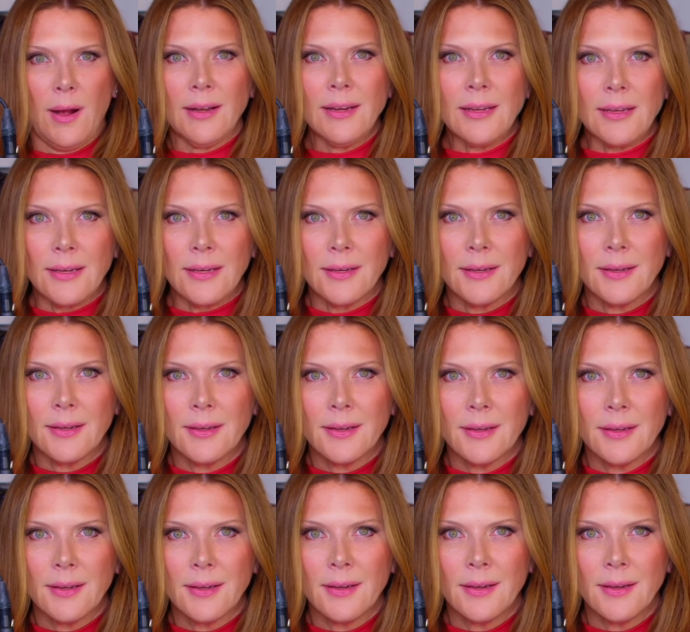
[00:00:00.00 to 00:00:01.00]
Buddy,
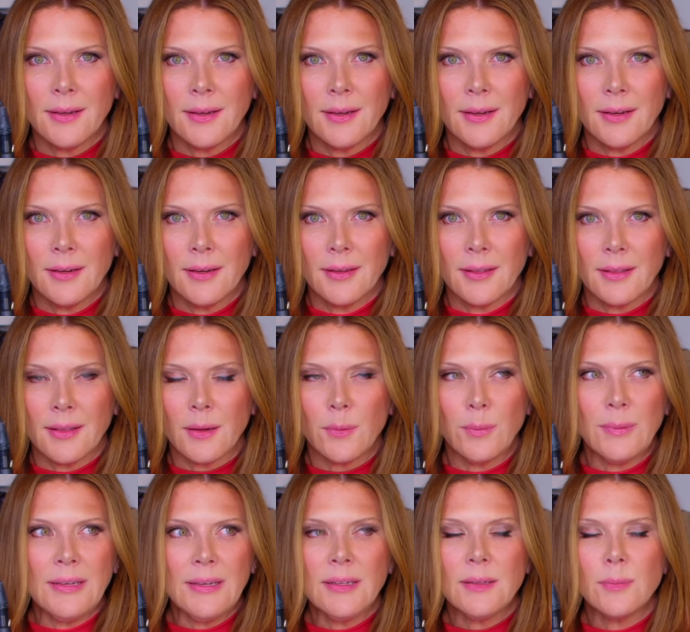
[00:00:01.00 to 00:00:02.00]
like
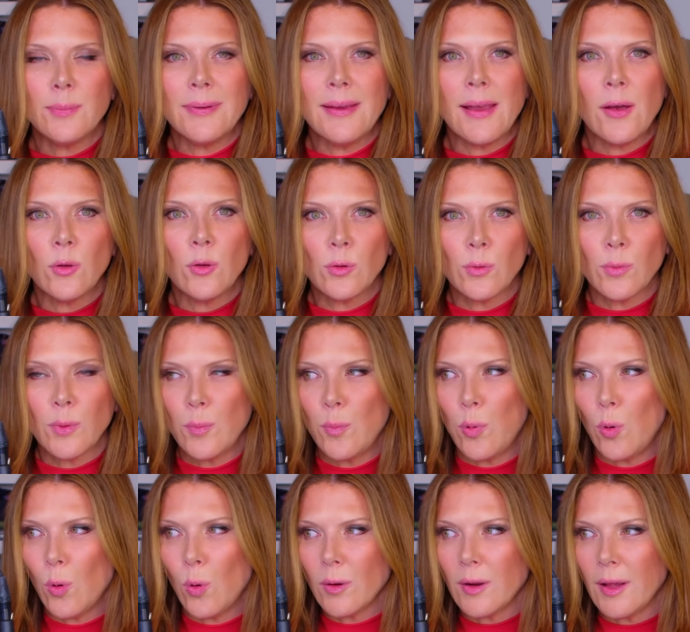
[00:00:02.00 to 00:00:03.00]
we need to be able to
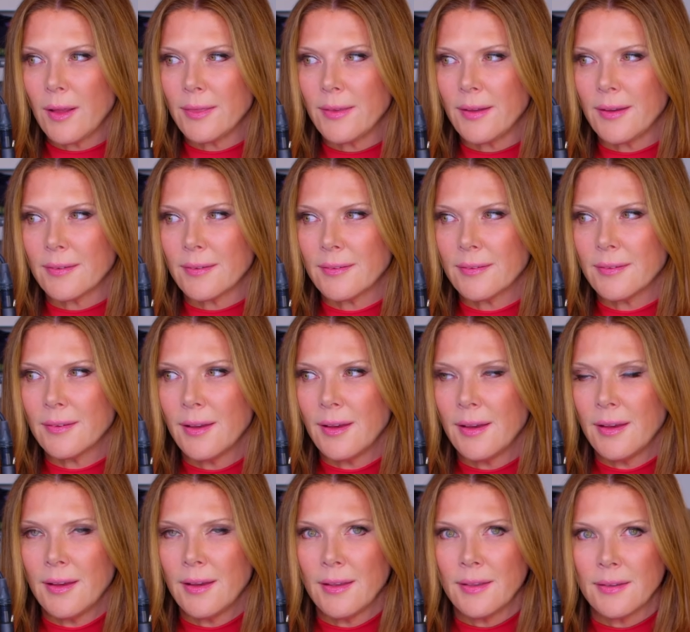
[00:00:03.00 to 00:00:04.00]
report on this.
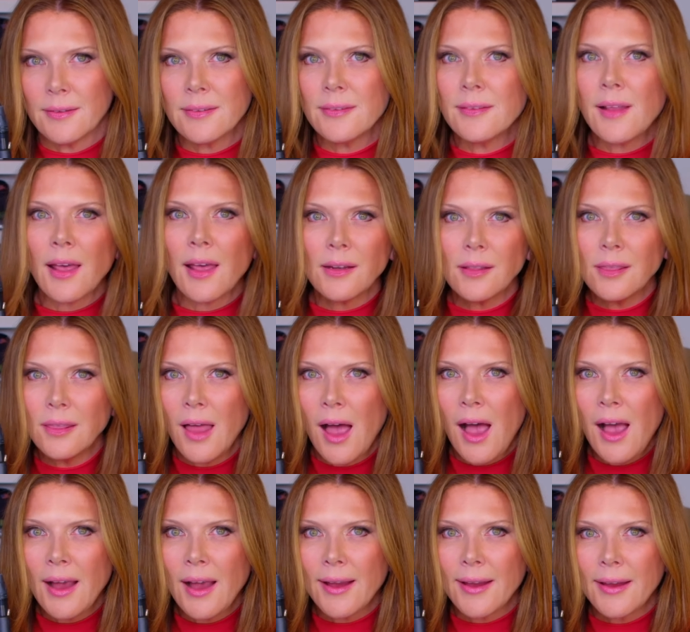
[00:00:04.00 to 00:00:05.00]
This is not a
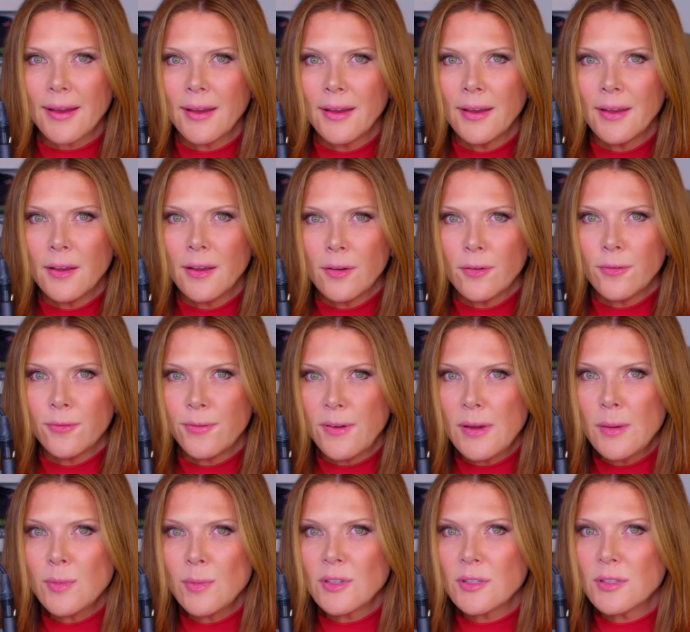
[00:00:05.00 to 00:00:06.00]
lie.
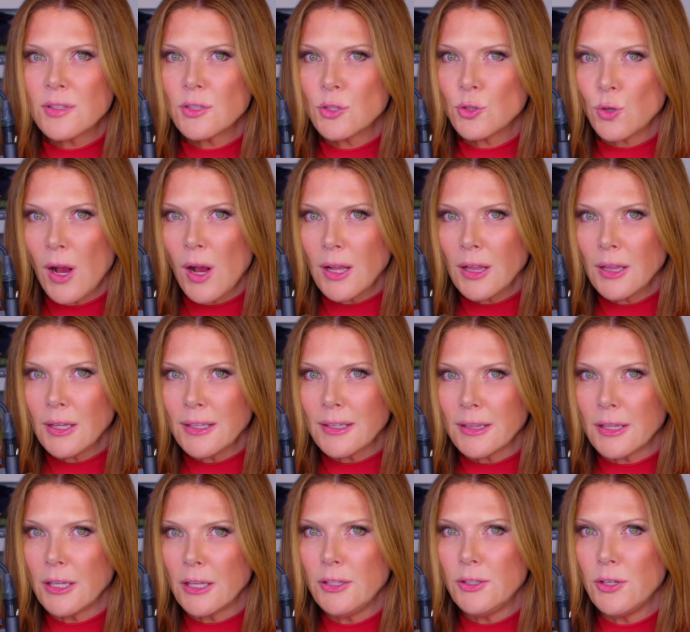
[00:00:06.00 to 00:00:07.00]
FEMA's
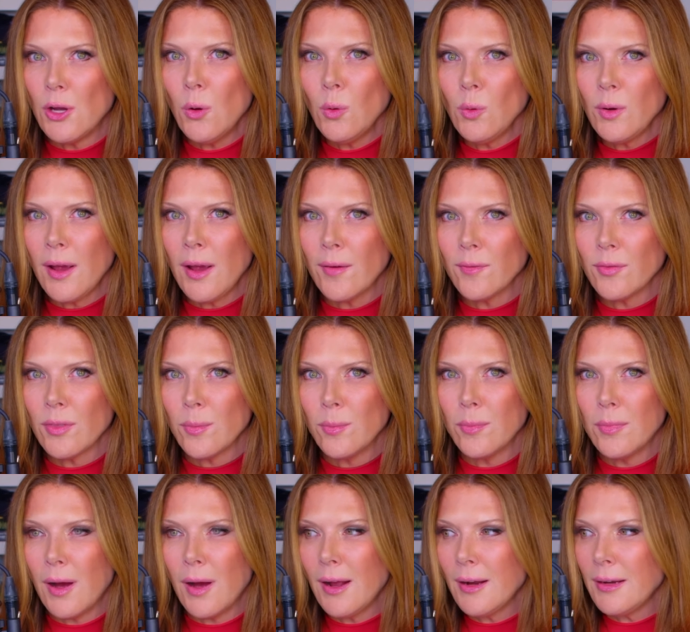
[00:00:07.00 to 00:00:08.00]
struggling. They don't have the
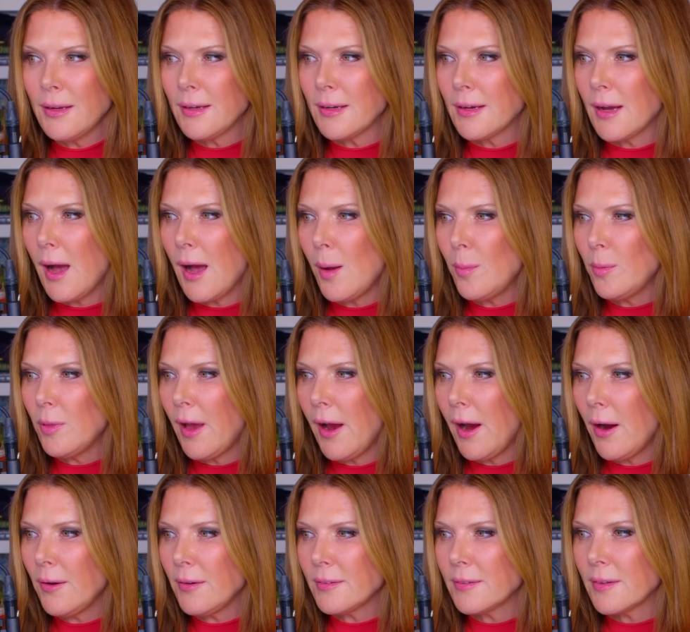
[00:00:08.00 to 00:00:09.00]
money. Kamala
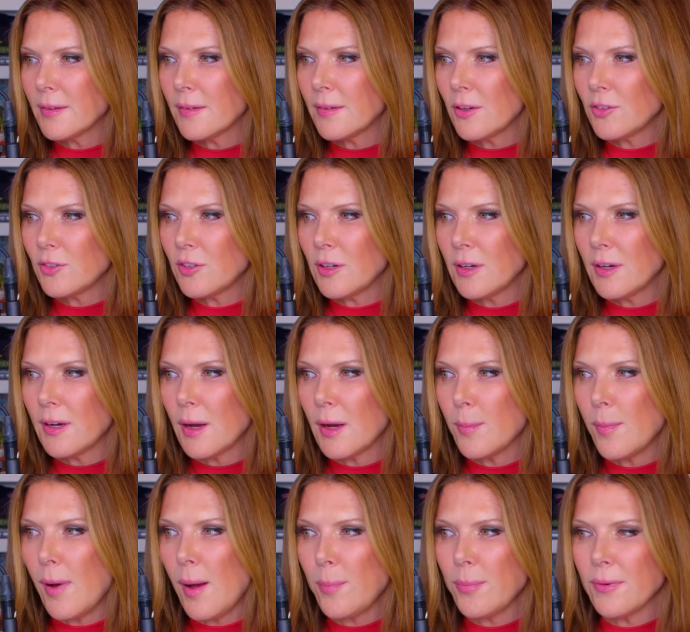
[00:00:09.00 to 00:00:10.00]
Harris says all she can
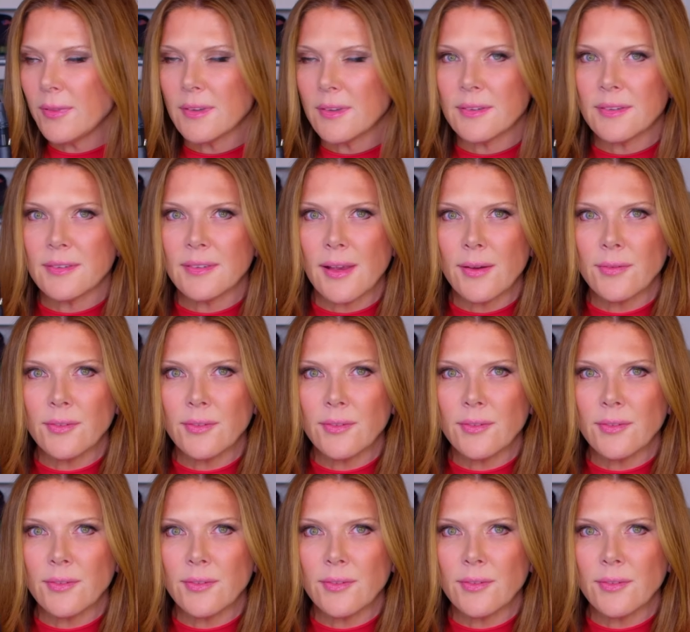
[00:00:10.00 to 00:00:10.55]
come up with is